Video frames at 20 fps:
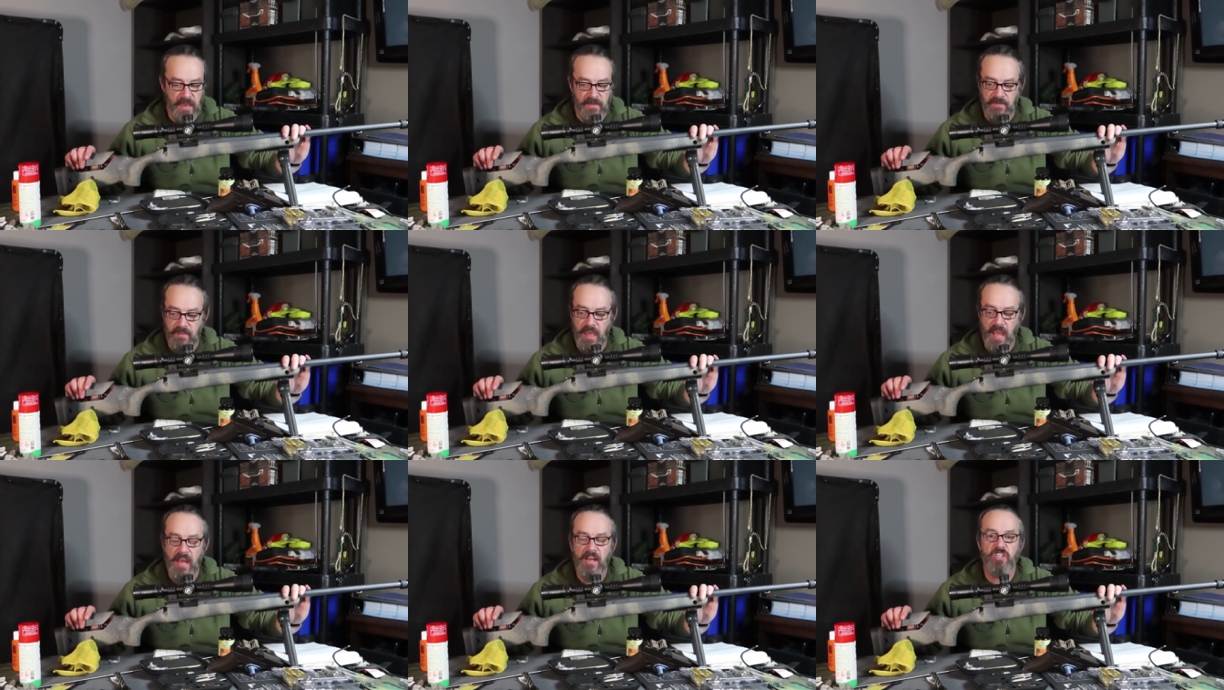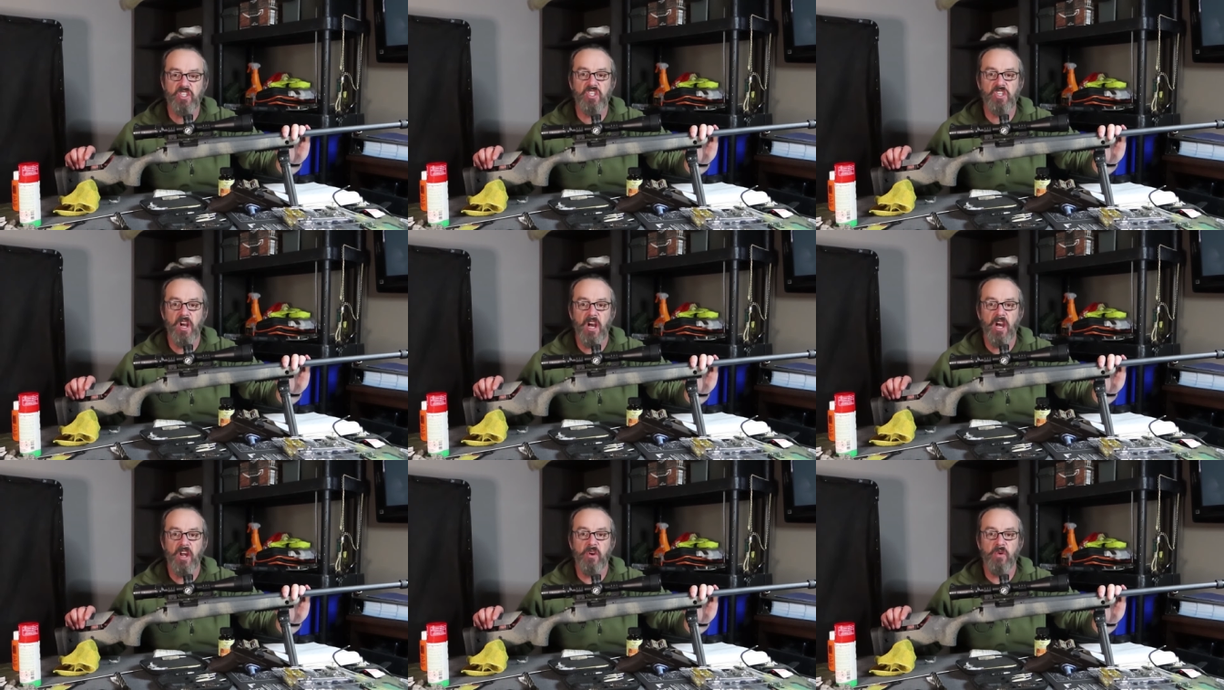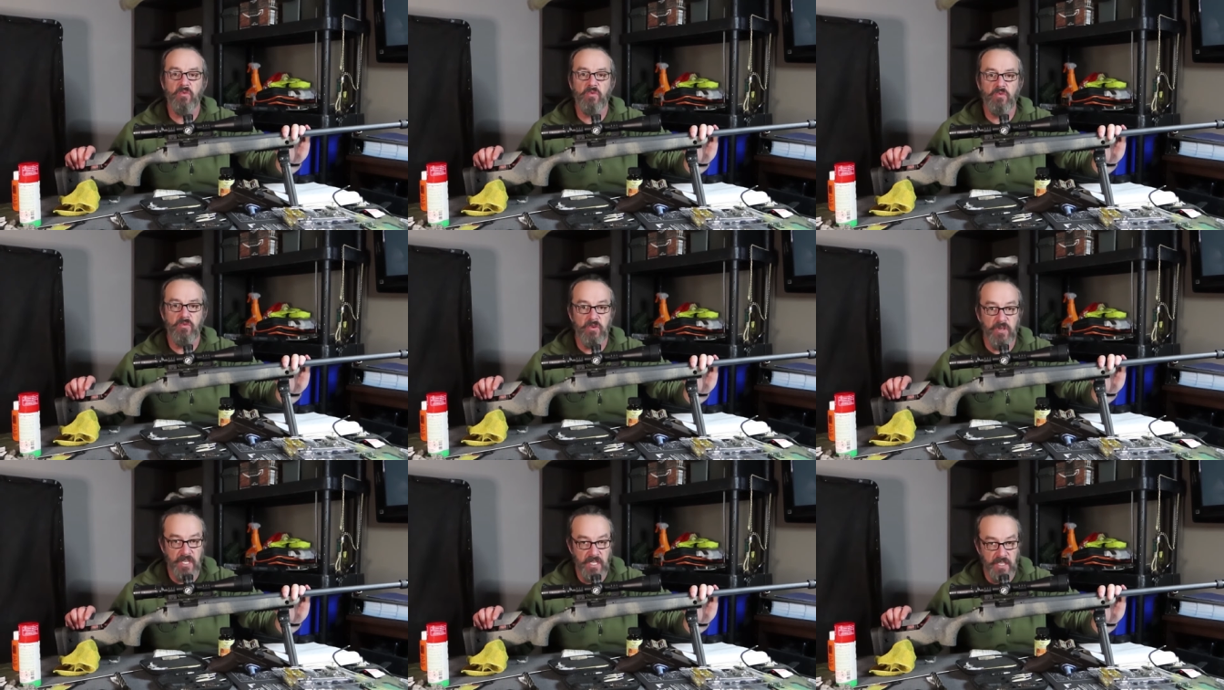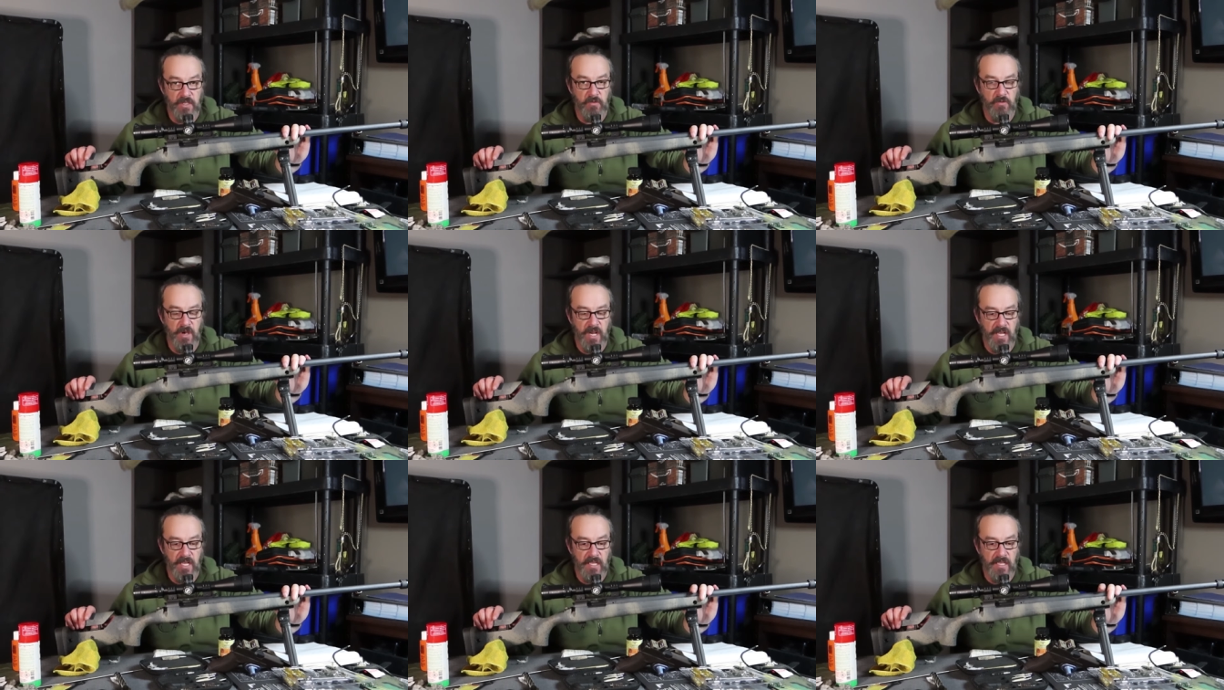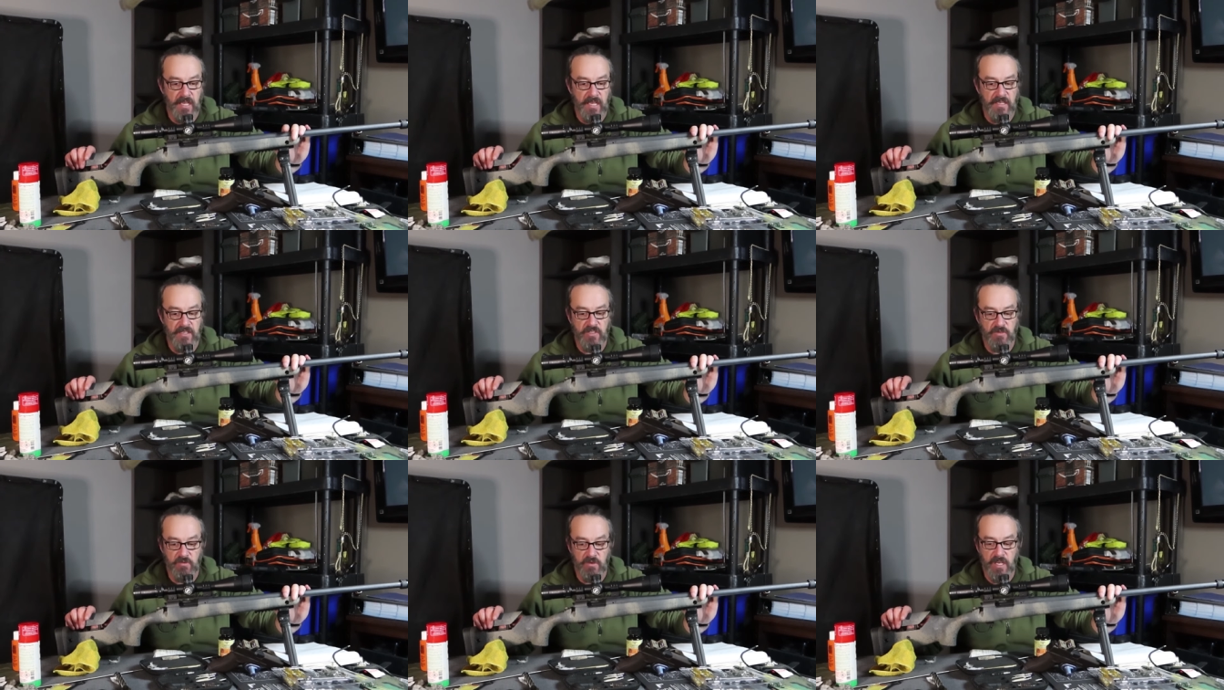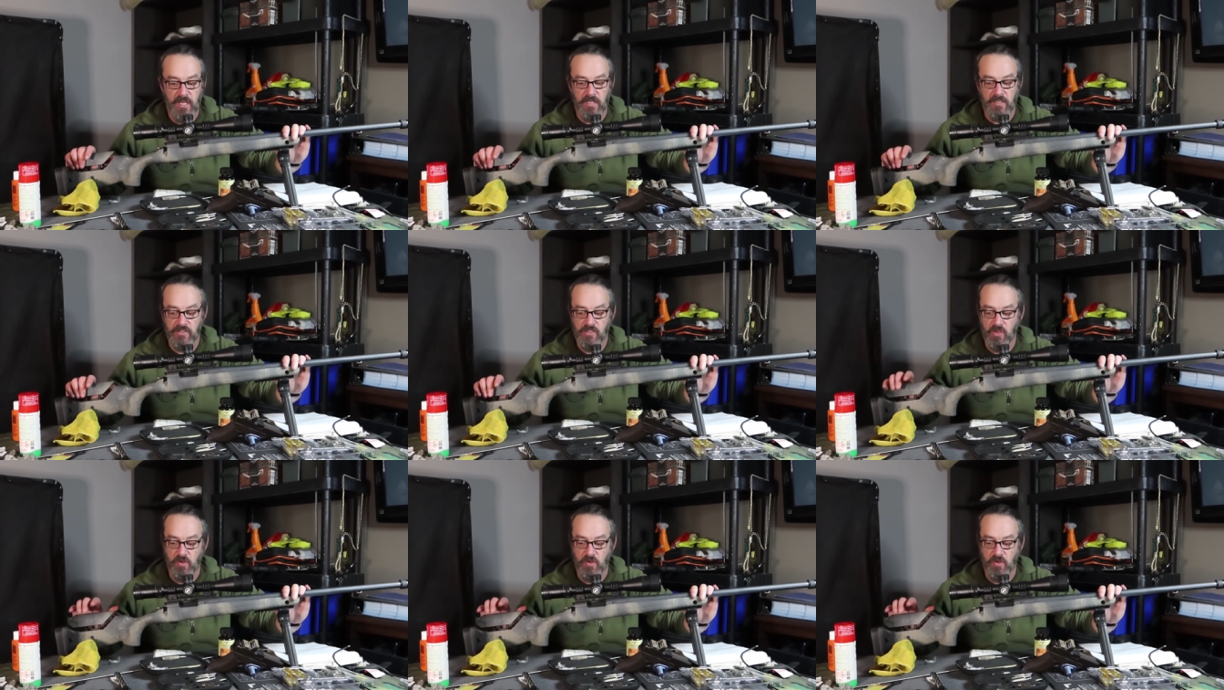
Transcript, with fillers: and that shot really well as well.